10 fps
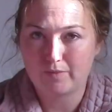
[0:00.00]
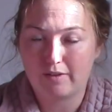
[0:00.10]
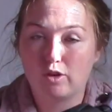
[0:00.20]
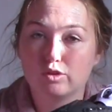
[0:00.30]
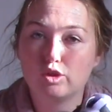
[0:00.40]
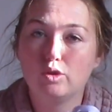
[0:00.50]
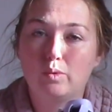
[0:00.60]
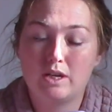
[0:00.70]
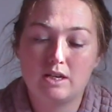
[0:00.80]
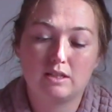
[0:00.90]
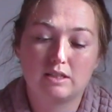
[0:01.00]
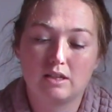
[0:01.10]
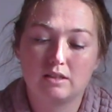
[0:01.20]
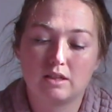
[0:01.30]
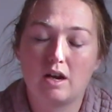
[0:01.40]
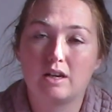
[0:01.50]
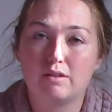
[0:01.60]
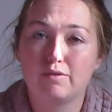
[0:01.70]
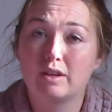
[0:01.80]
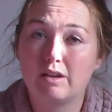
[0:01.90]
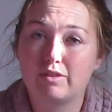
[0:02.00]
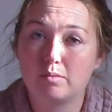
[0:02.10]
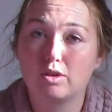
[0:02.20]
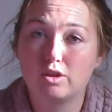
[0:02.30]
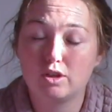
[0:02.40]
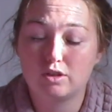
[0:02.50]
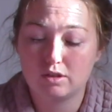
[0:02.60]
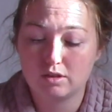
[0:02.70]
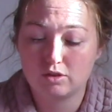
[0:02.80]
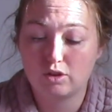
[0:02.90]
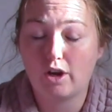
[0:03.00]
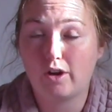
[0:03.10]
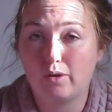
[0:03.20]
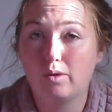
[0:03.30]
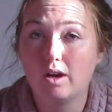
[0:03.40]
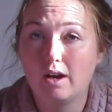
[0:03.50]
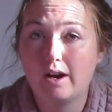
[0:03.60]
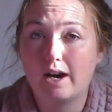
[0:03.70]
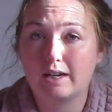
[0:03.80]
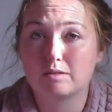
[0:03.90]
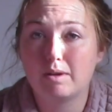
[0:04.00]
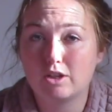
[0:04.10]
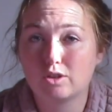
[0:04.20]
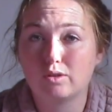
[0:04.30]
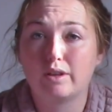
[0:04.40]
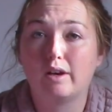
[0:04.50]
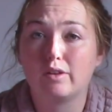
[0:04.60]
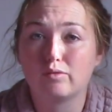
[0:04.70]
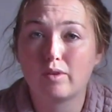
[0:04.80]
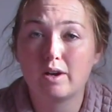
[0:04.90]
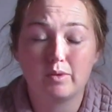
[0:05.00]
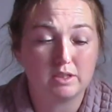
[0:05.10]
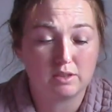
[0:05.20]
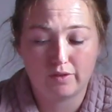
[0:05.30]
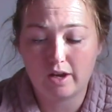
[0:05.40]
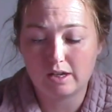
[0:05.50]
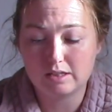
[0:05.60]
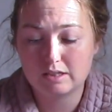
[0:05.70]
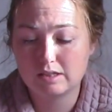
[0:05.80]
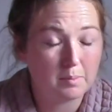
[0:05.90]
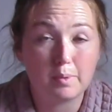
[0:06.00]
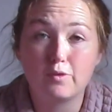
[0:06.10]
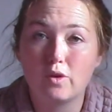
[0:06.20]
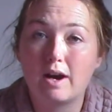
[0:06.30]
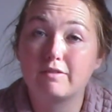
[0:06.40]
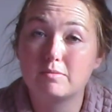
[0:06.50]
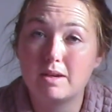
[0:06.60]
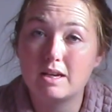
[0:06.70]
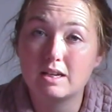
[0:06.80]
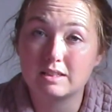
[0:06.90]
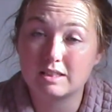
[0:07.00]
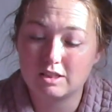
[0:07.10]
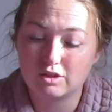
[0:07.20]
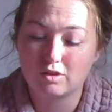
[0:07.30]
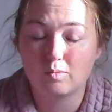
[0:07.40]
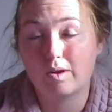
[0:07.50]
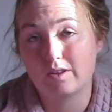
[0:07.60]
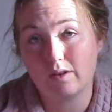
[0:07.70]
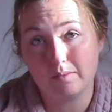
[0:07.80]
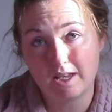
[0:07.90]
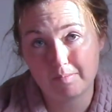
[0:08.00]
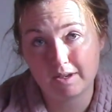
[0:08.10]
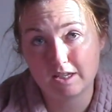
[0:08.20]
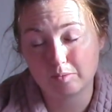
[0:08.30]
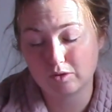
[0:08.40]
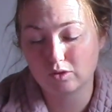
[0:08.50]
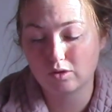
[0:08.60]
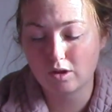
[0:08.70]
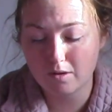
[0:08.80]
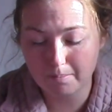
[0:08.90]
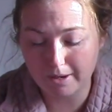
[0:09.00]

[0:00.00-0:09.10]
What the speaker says: I've got 2 weeks to kind of give them a good go and make sure they are the right ones for us before I have to make a decision on whether I'm keeping these ones or not.